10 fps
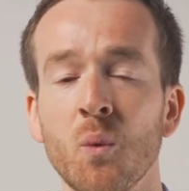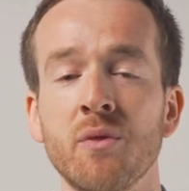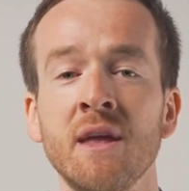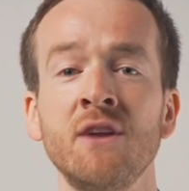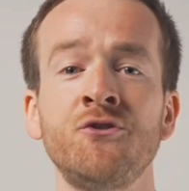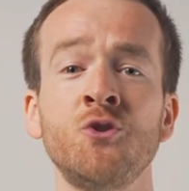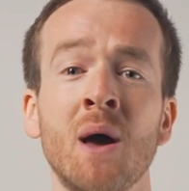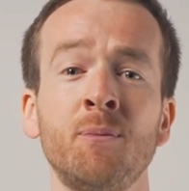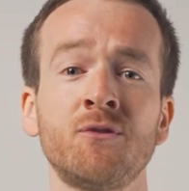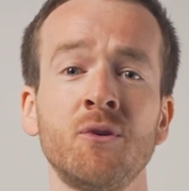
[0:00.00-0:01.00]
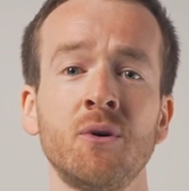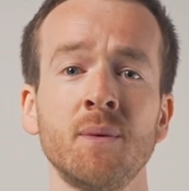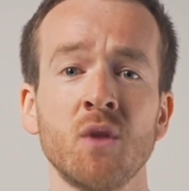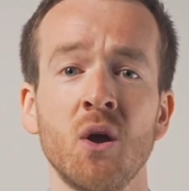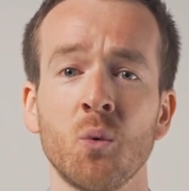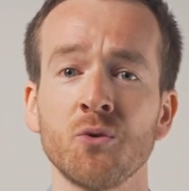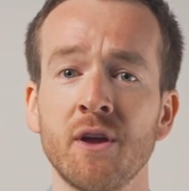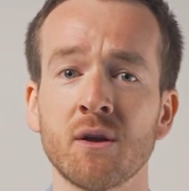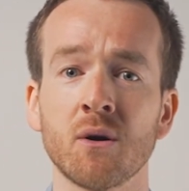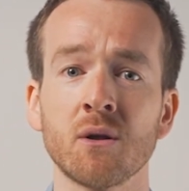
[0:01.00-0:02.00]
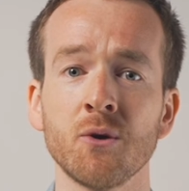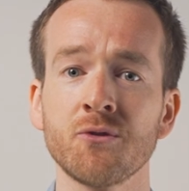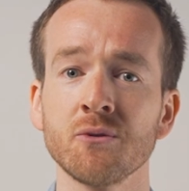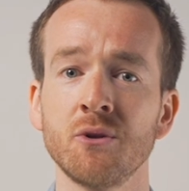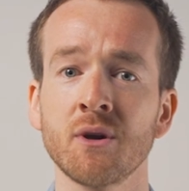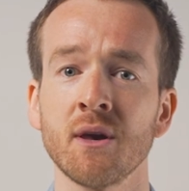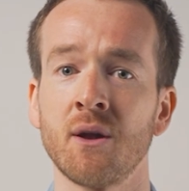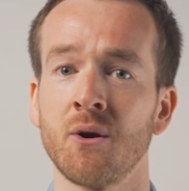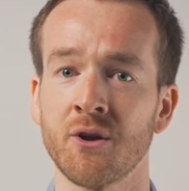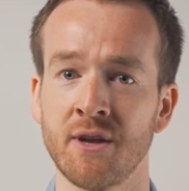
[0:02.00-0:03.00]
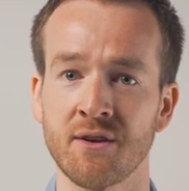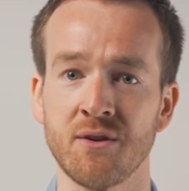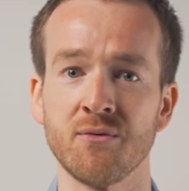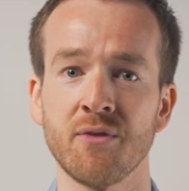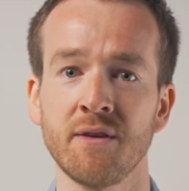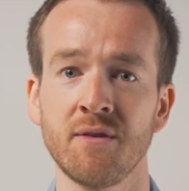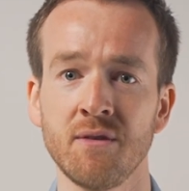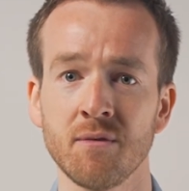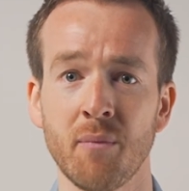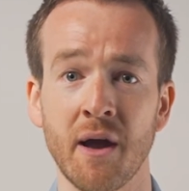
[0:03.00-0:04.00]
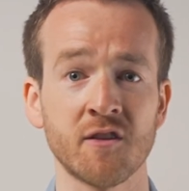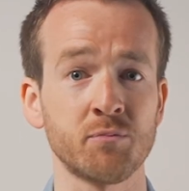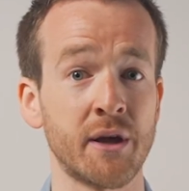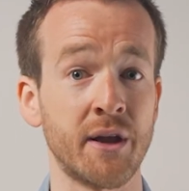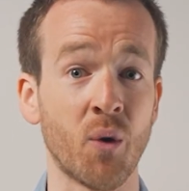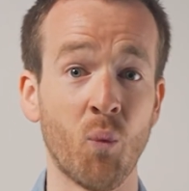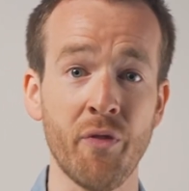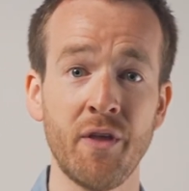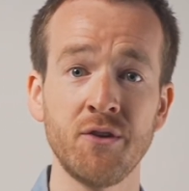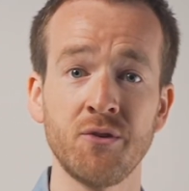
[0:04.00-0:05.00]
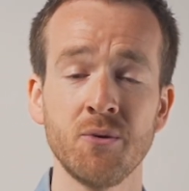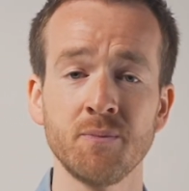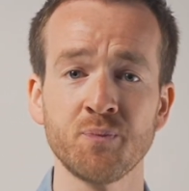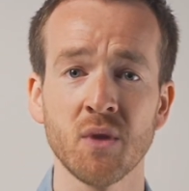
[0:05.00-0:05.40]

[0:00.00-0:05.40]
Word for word: With each new episode, we'll take a closer look at our connected devices by explaining what they do,